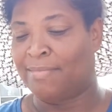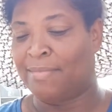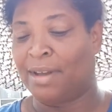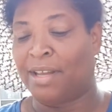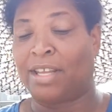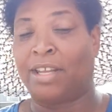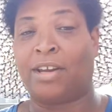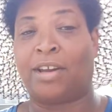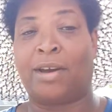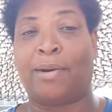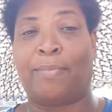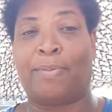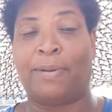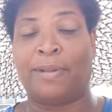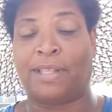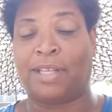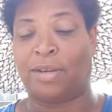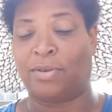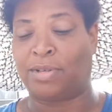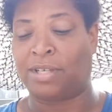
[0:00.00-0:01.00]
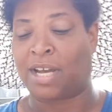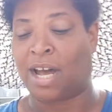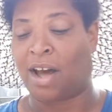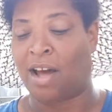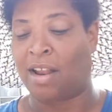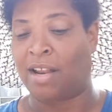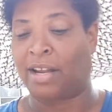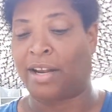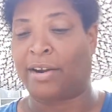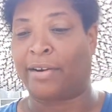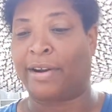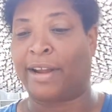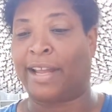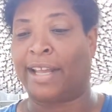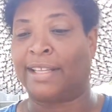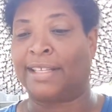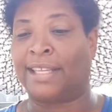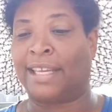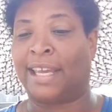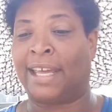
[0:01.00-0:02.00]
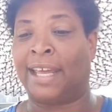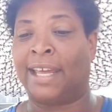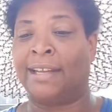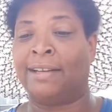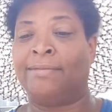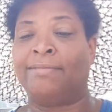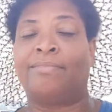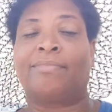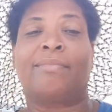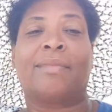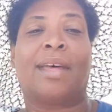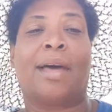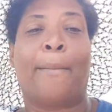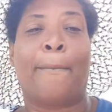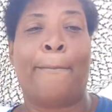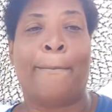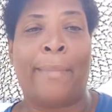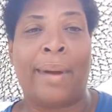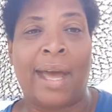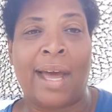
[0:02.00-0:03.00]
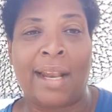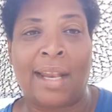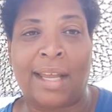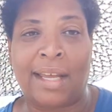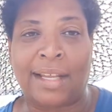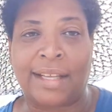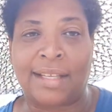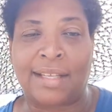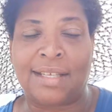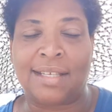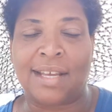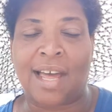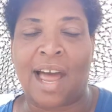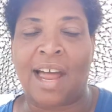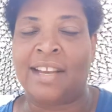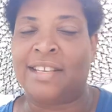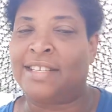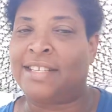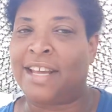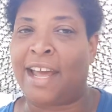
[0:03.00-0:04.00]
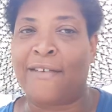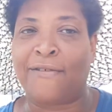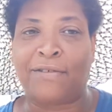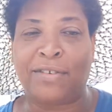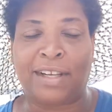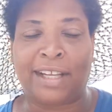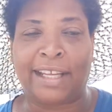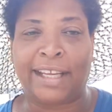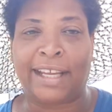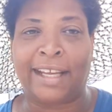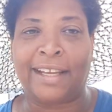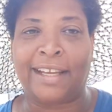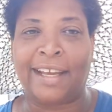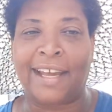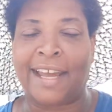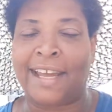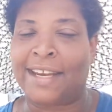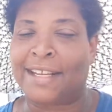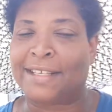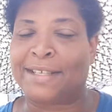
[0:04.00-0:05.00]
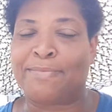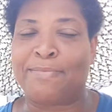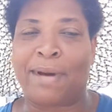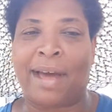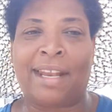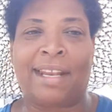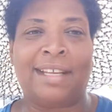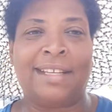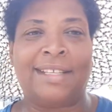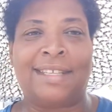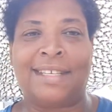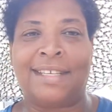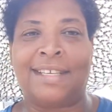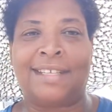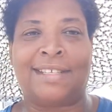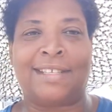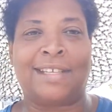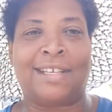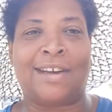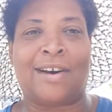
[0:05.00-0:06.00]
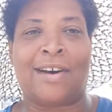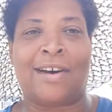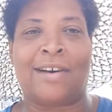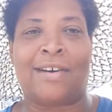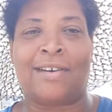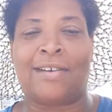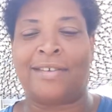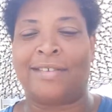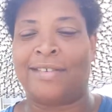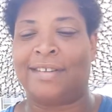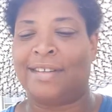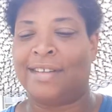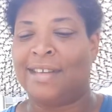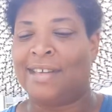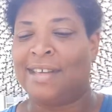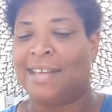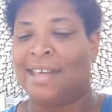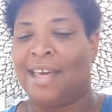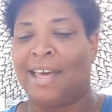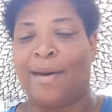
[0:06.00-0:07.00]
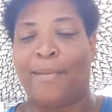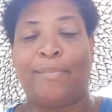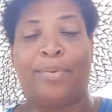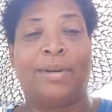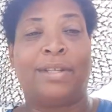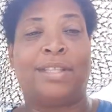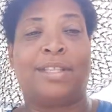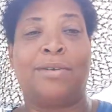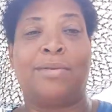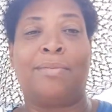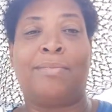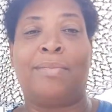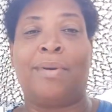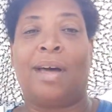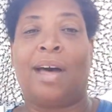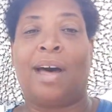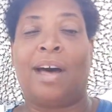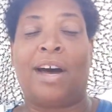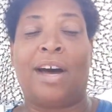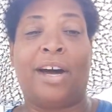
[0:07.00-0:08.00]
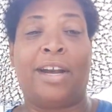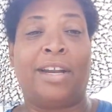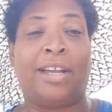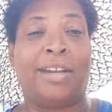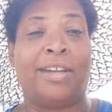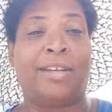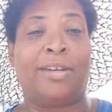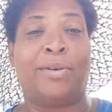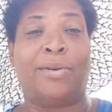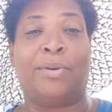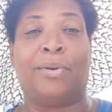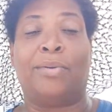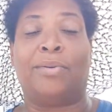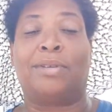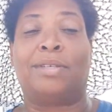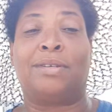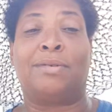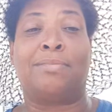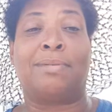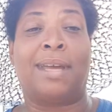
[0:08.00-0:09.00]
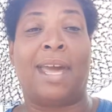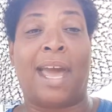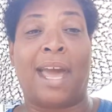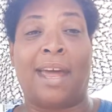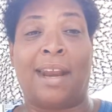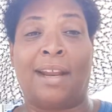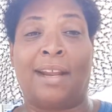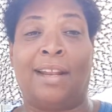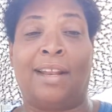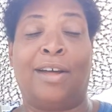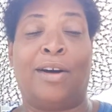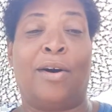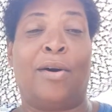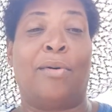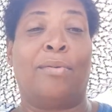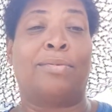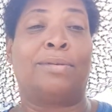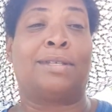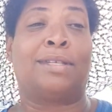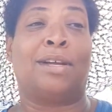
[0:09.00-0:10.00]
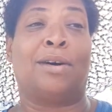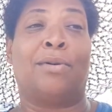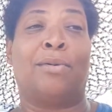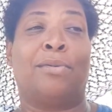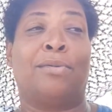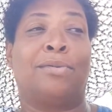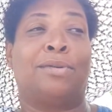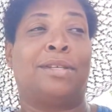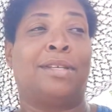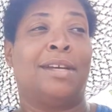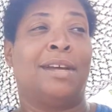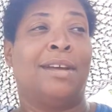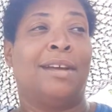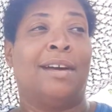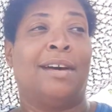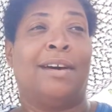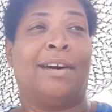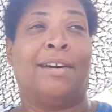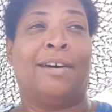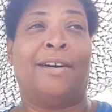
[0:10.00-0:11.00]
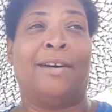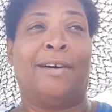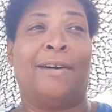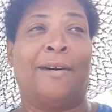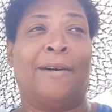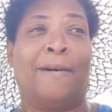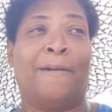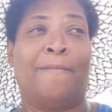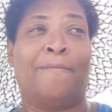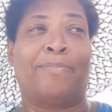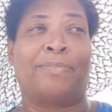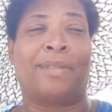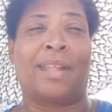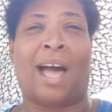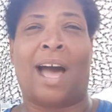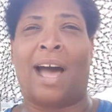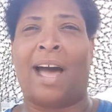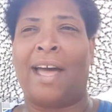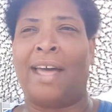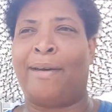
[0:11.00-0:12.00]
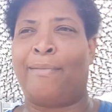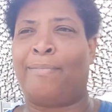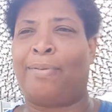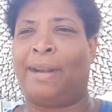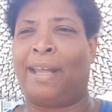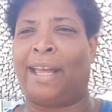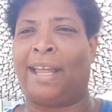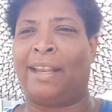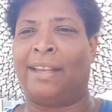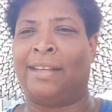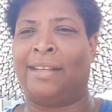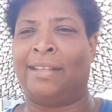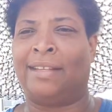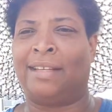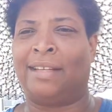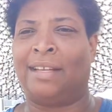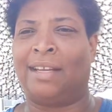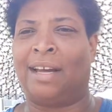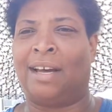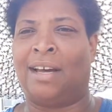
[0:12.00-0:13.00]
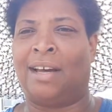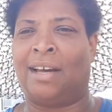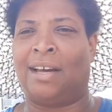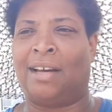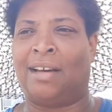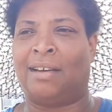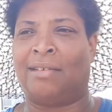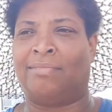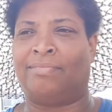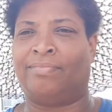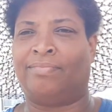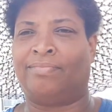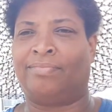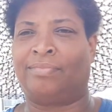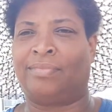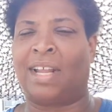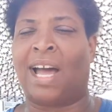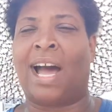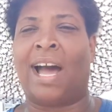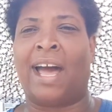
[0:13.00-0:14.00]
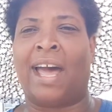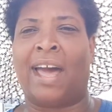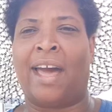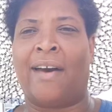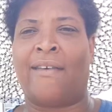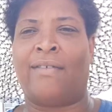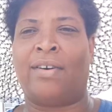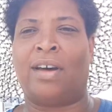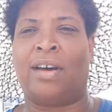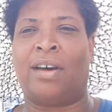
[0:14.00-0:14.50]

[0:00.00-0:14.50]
You're going to put those collard greens in. Melons. Definitely, it is melon season, y'all. Put them honeydews, some cantaloupes, those, I am planting, I have,